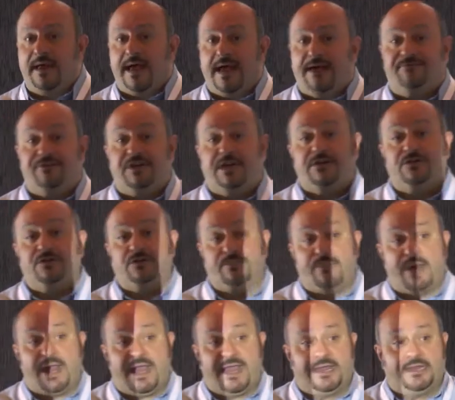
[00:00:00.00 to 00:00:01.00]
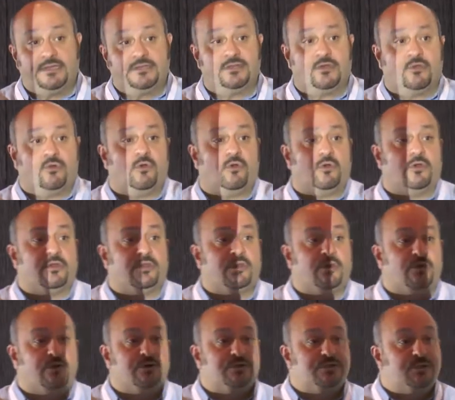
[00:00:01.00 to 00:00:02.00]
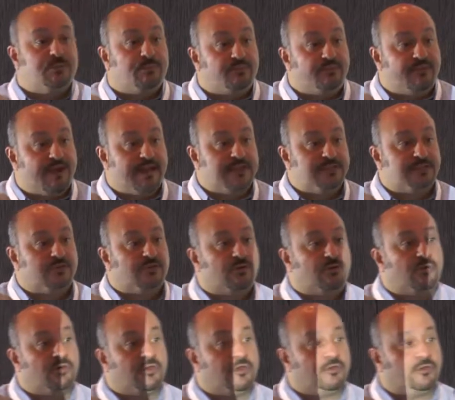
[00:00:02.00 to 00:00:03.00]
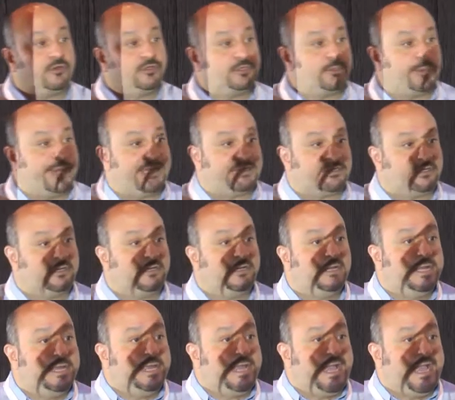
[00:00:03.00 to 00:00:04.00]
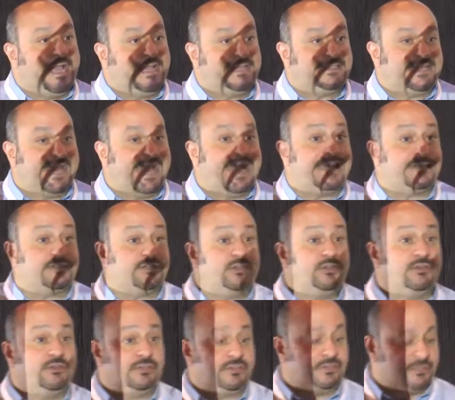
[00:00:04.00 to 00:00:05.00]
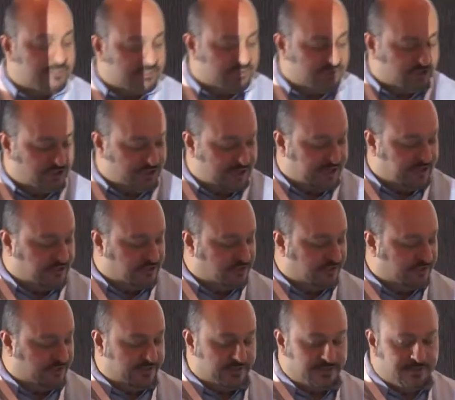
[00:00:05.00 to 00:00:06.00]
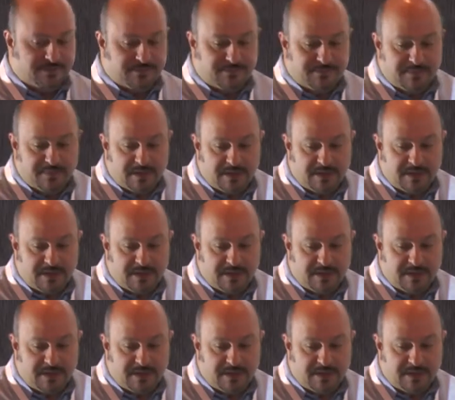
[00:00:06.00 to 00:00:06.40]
have changed your mind or your supervisor or your director has asked you to change things.